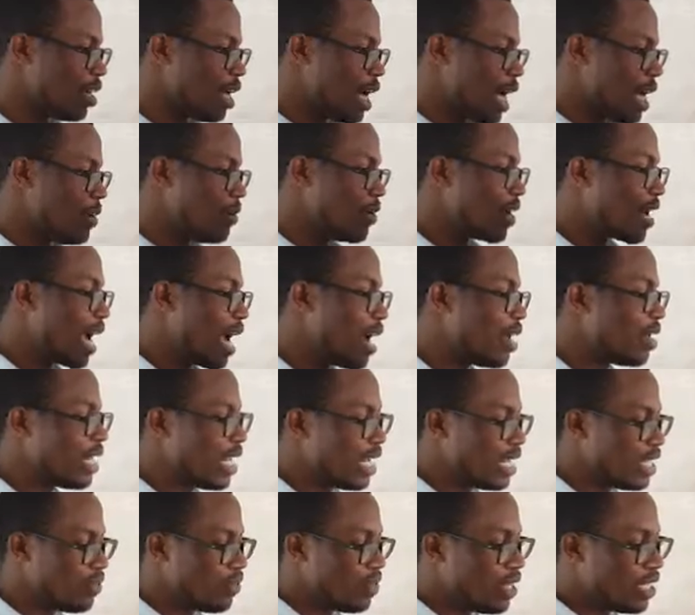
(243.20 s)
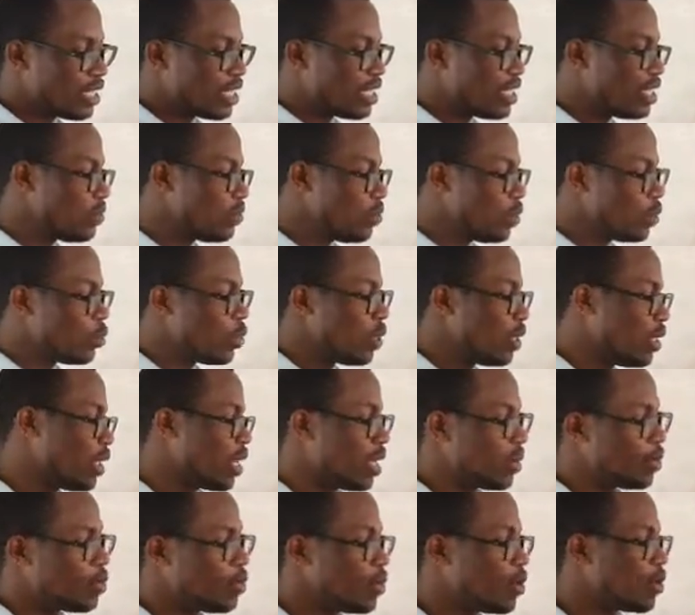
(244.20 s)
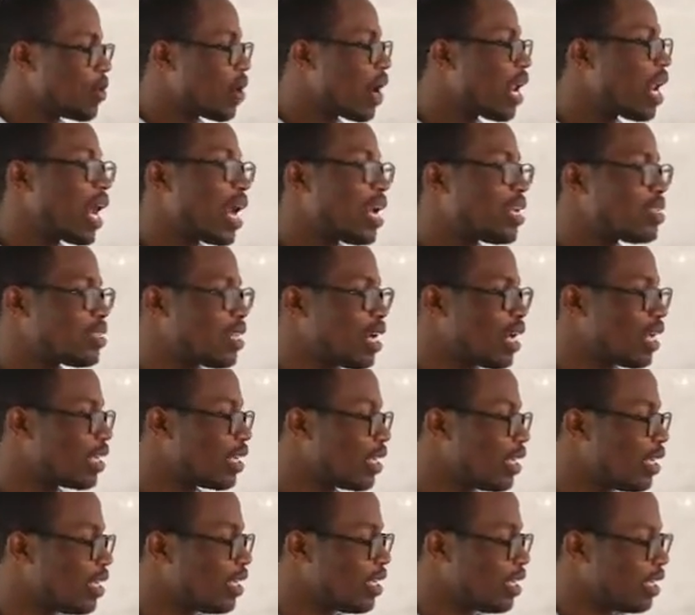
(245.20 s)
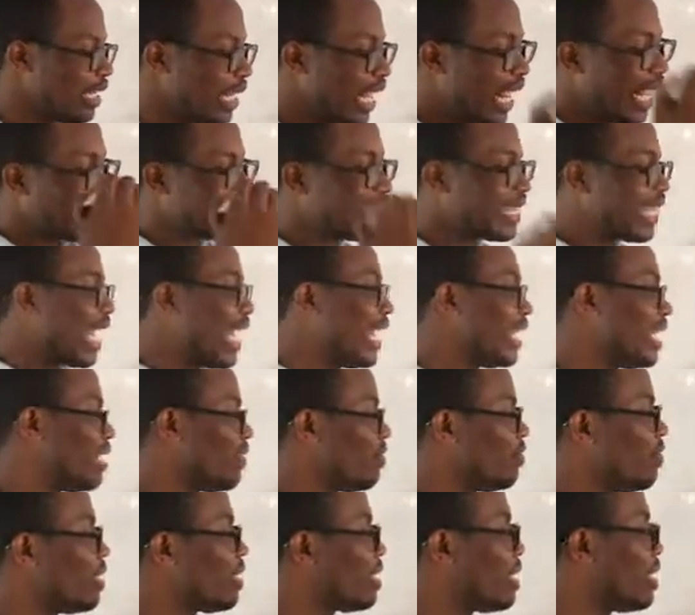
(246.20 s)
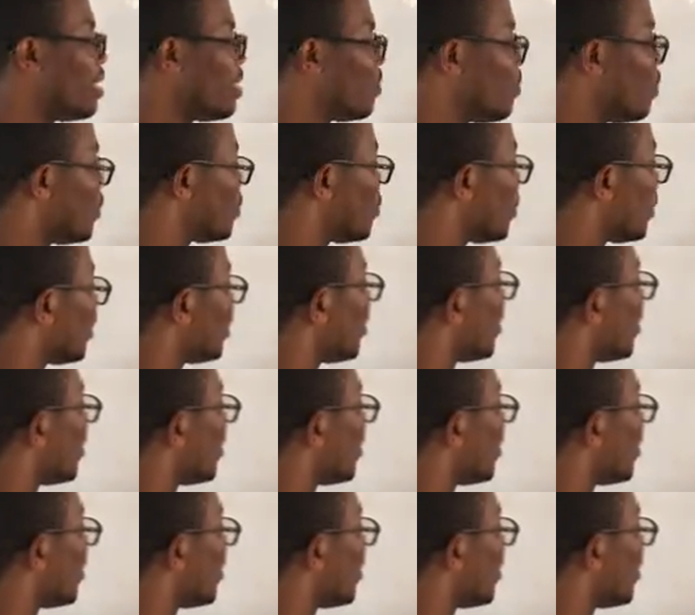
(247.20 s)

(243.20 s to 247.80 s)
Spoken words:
and you count the divisions between them, you realize that there are 10 divisions between